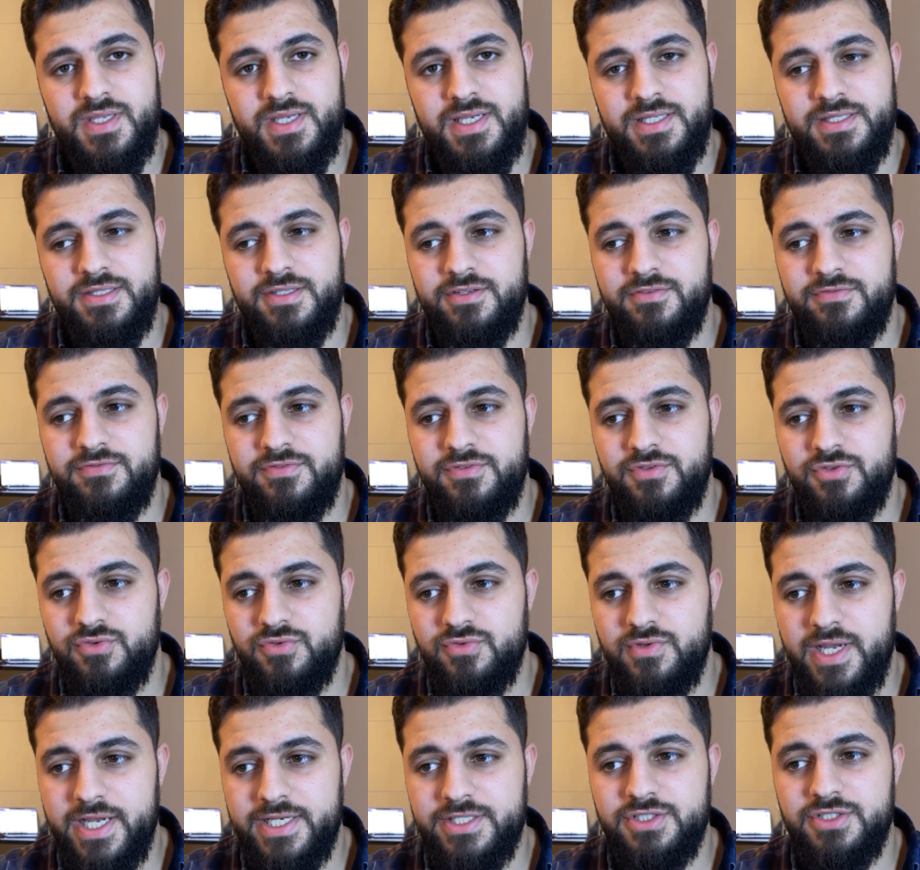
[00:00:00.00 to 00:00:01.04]
And if you
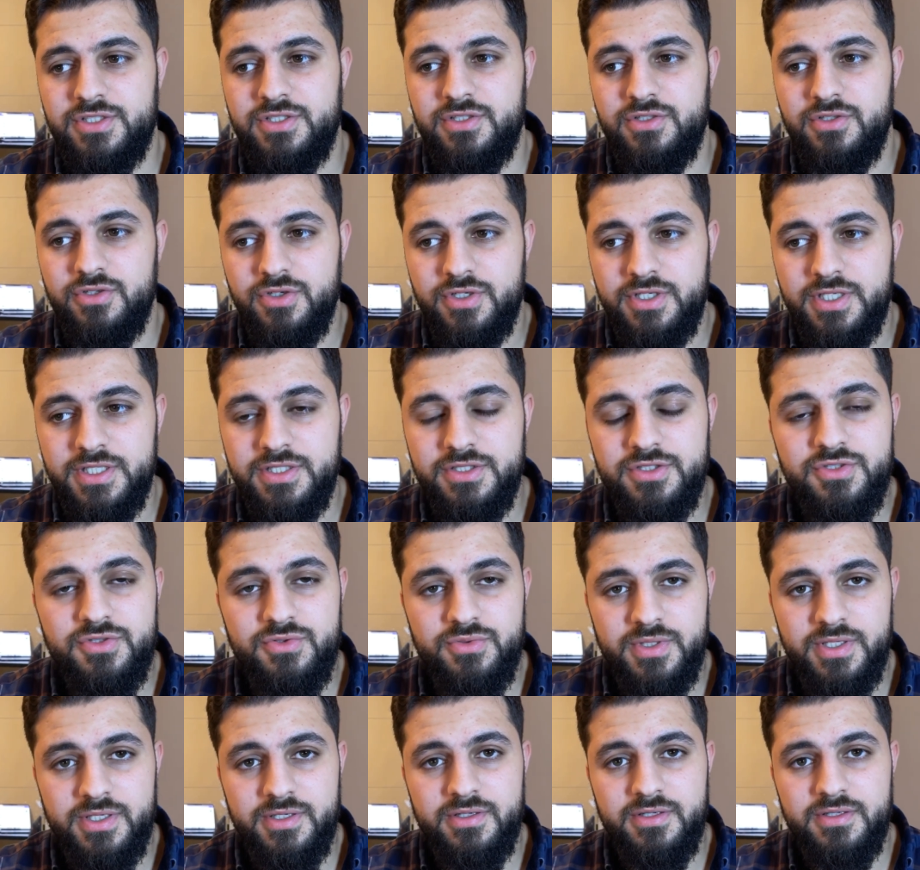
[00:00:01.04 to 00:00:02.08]
actually look into
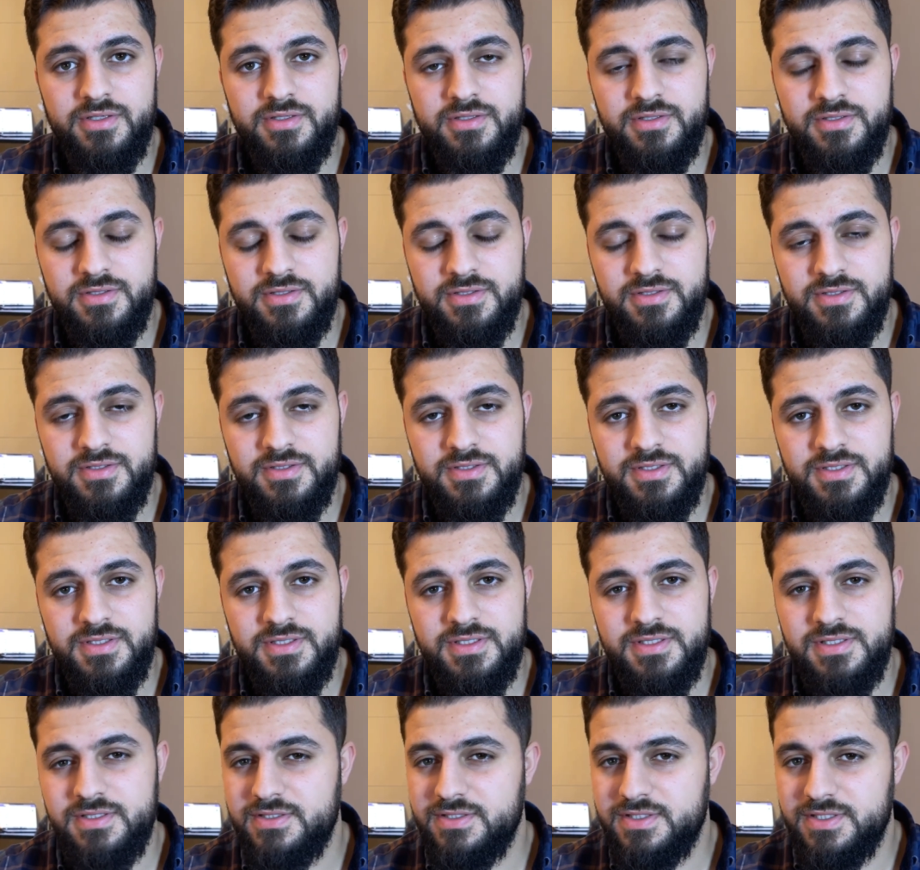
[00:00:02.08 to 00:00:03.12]
it
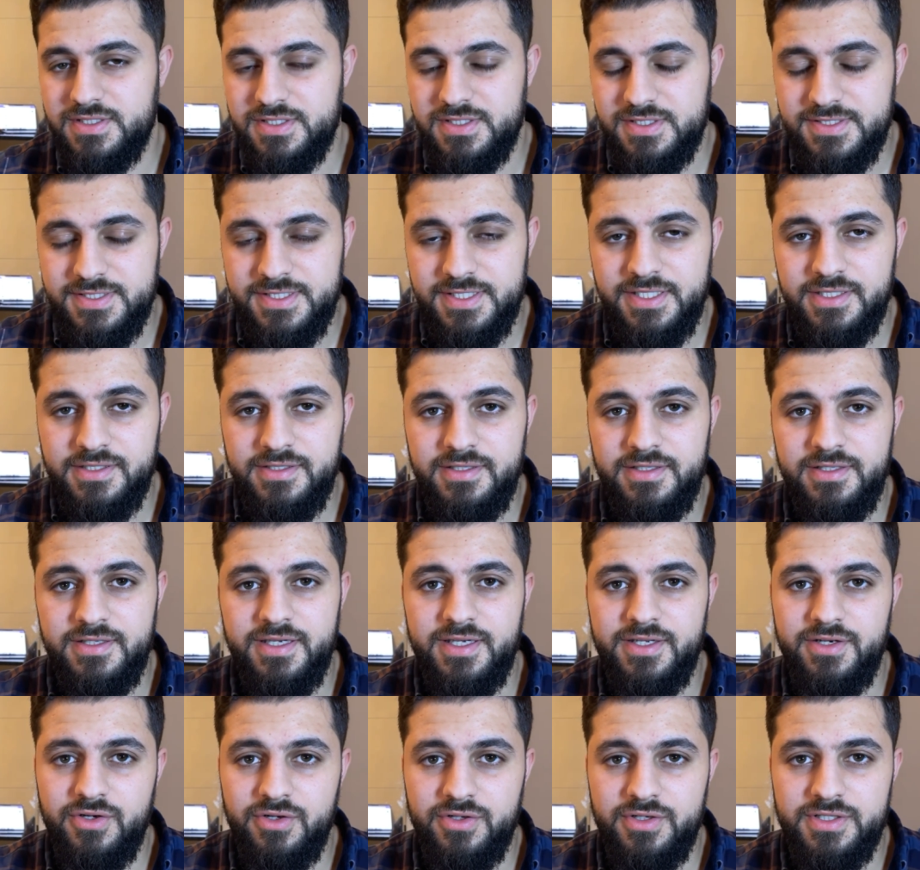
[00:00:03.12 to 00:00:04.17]
sincerely
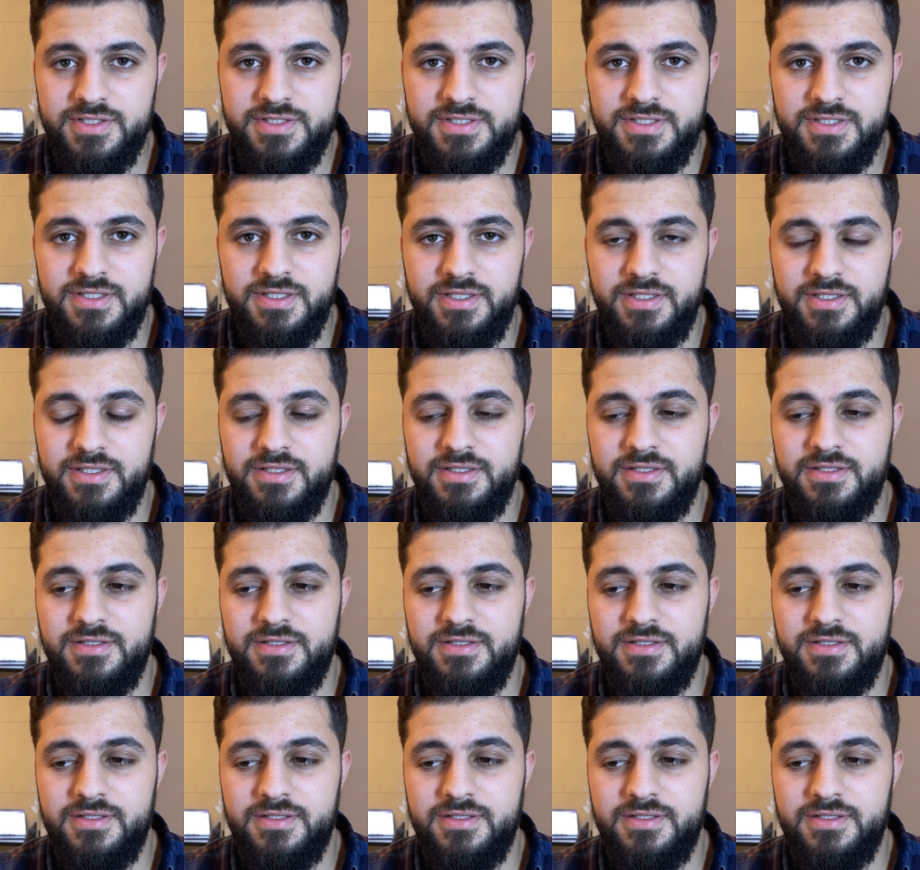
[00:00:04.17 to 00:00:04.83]
and honestly,